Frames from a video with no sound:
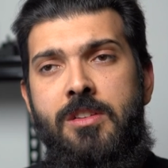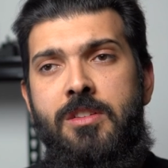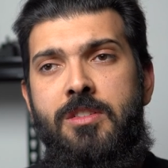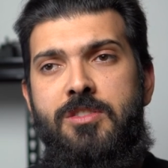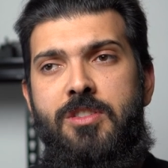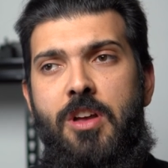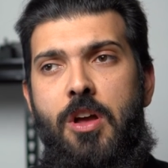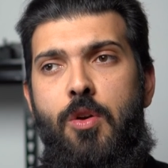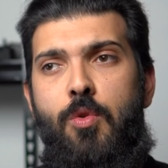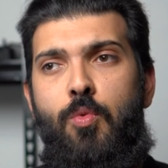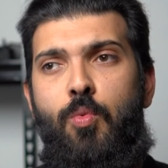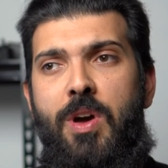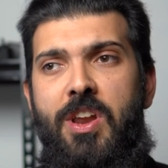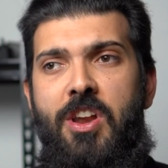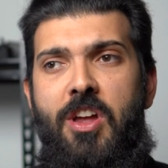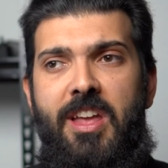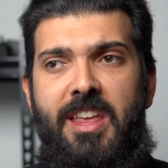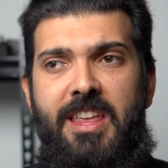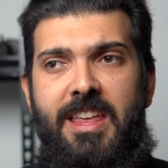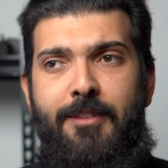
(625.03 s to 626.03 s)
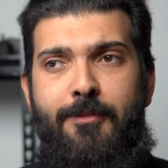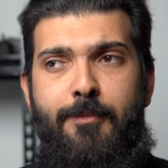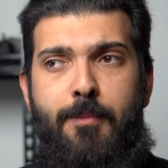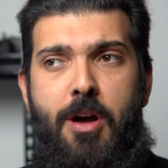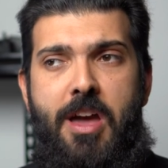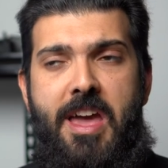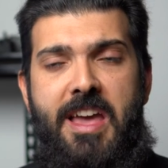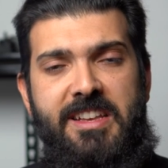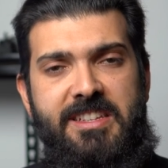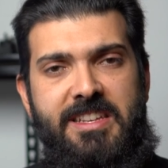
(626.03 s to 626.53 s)
So when I give
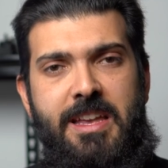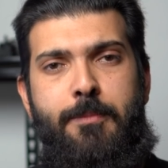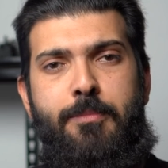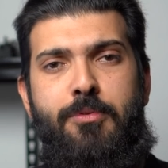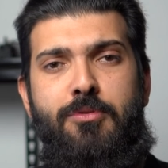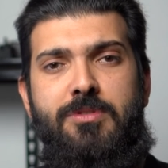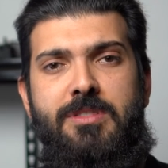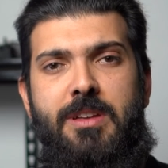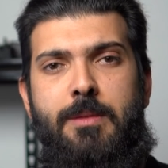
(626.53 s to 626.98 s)
my examples,